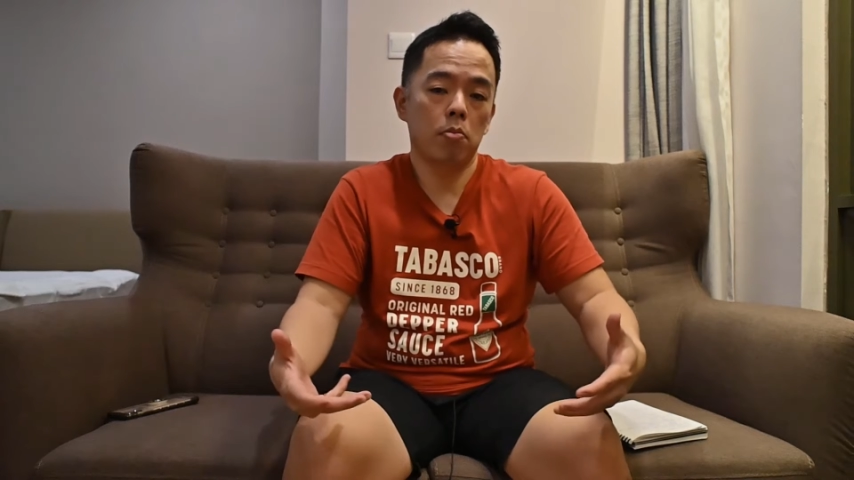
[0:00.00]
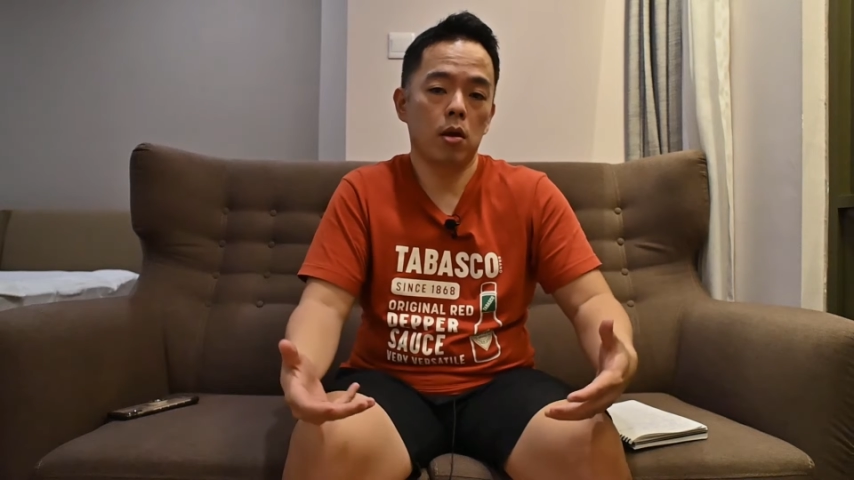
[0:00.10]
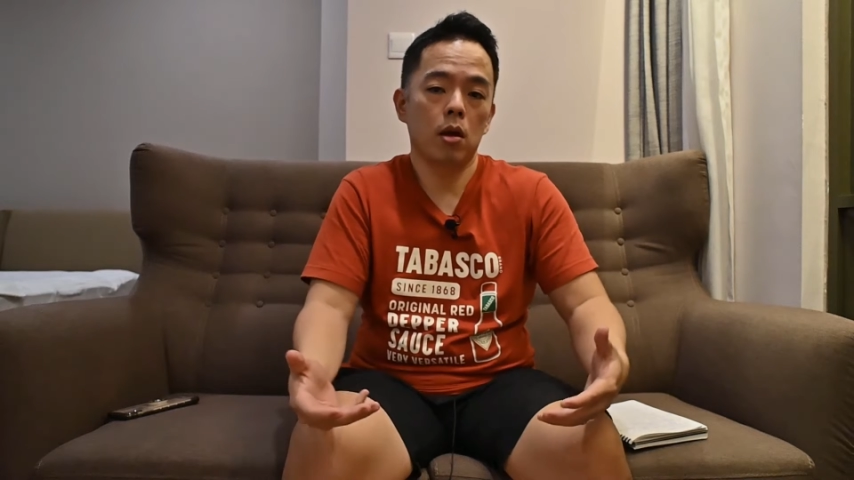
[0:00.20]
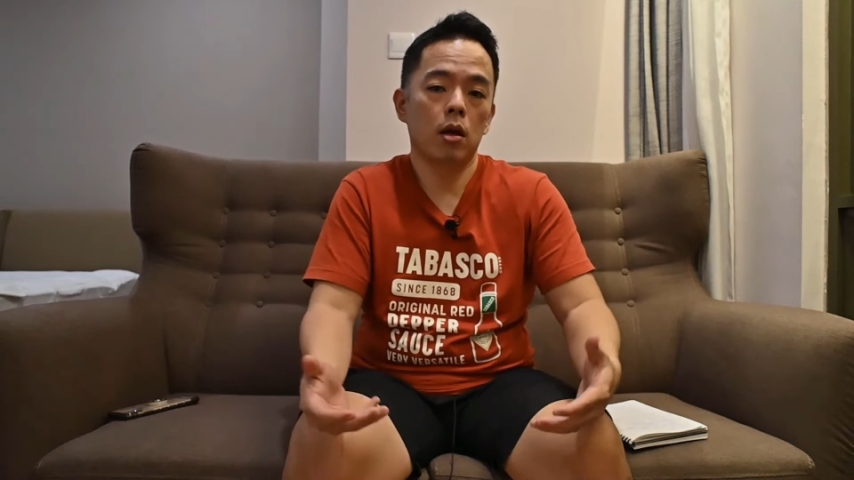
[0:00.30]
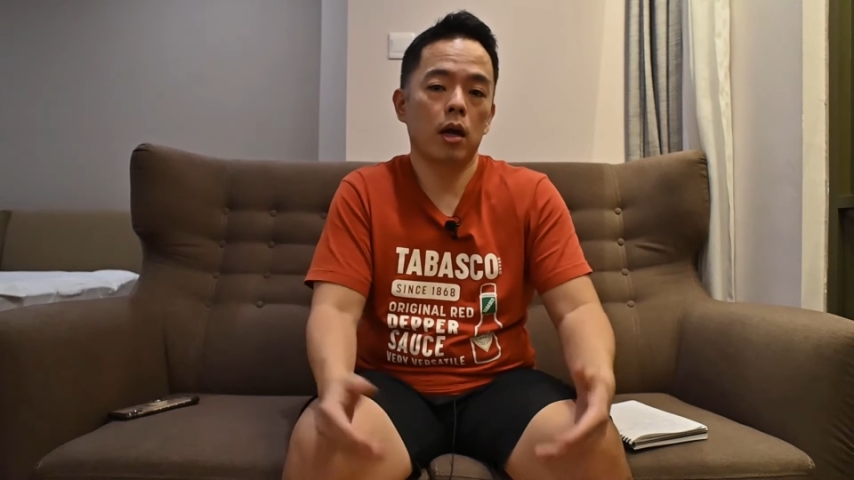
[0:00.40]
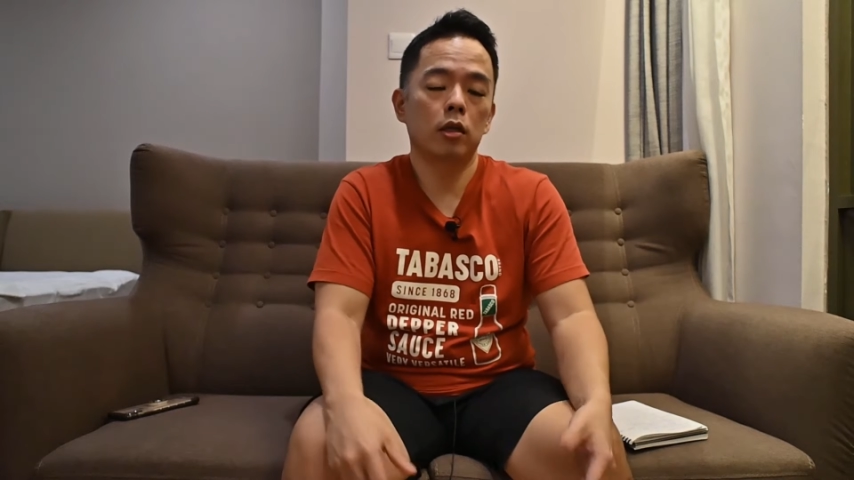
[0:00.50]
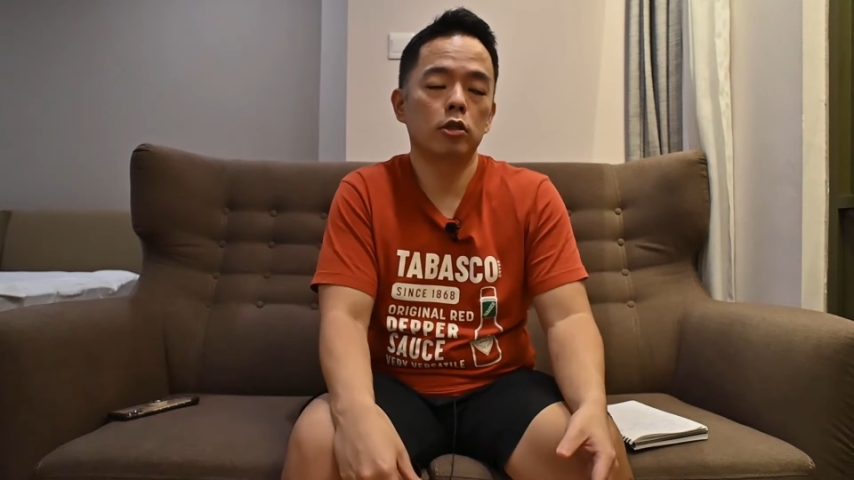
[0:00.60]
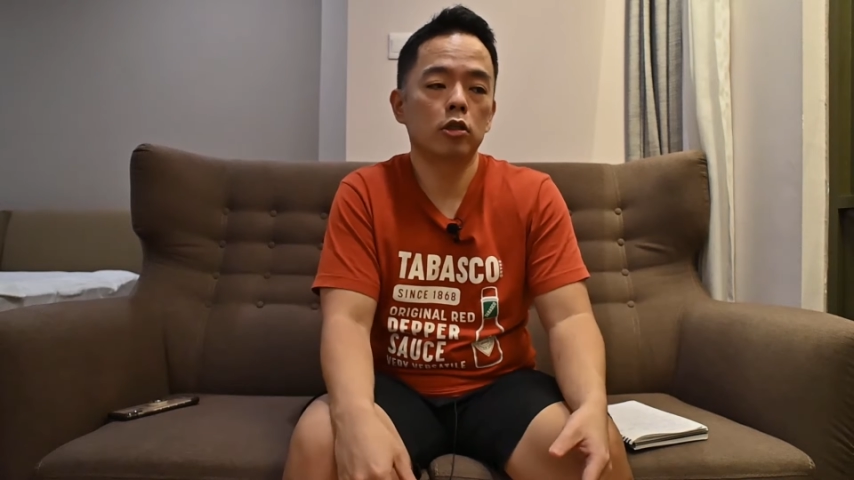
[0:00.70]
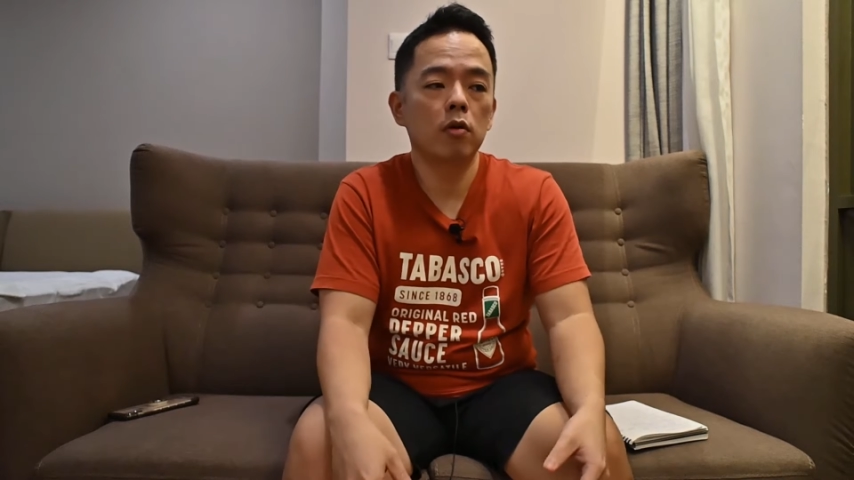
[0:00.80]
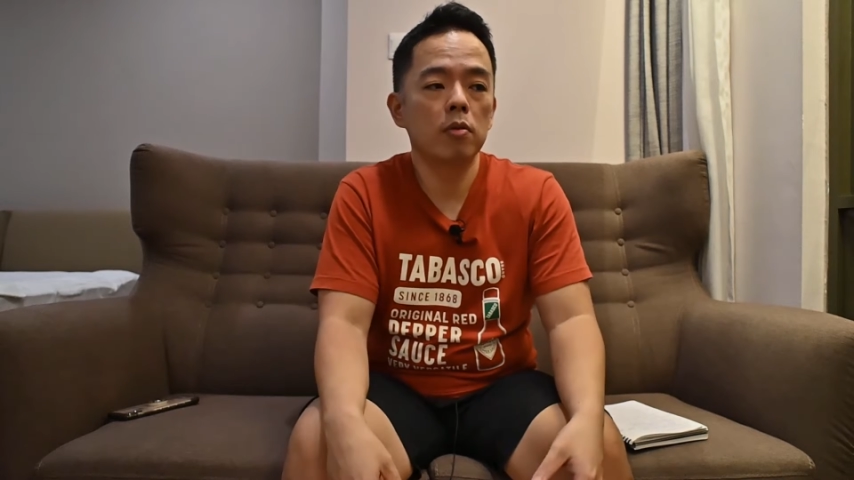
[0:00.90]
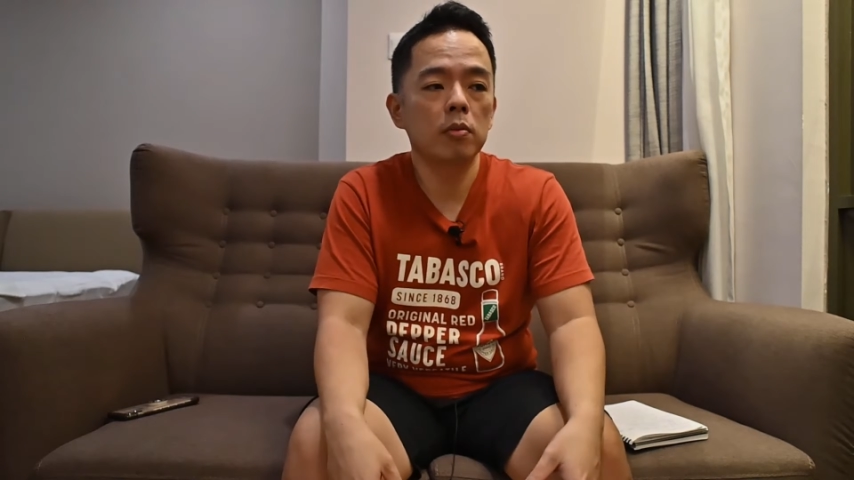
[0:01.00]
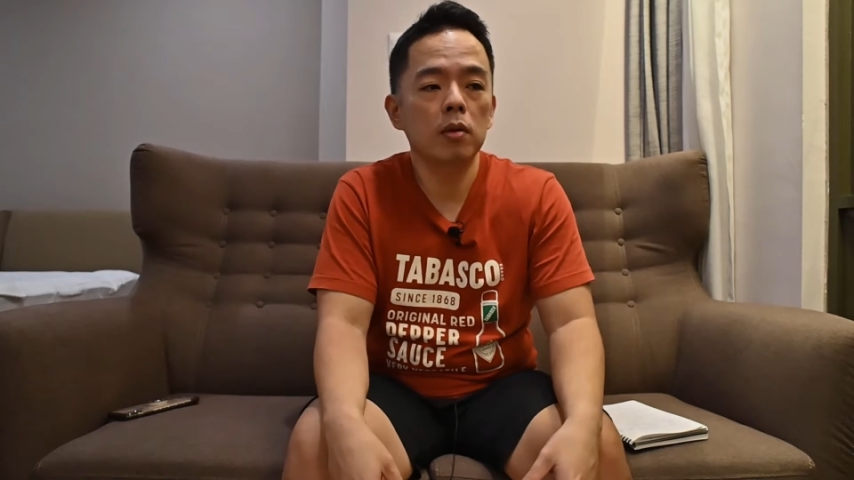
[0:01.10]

big, and he shared with me